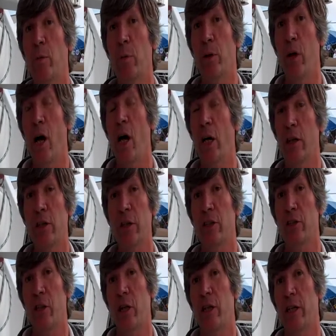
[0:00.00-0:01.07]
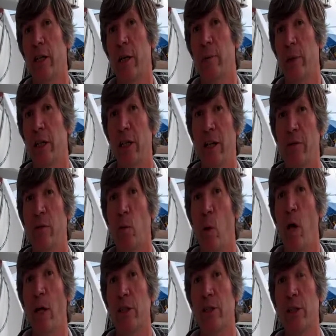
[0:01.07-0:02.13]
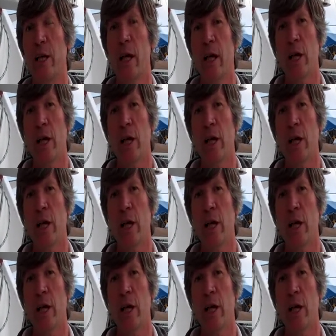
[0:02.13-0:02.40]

put on, or the charter company never wants.